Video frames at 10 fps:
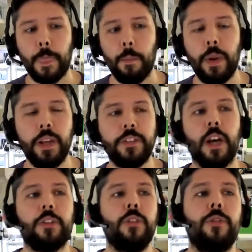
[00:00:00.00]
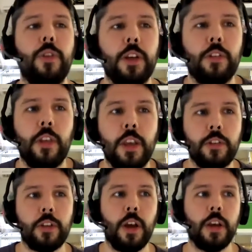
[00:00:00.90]
But it doesn't fix
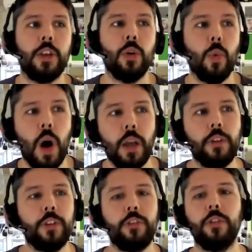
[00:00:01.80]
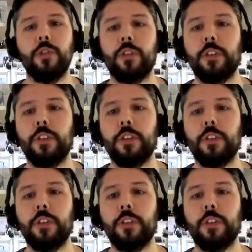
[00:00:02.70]
things like your wireless issues.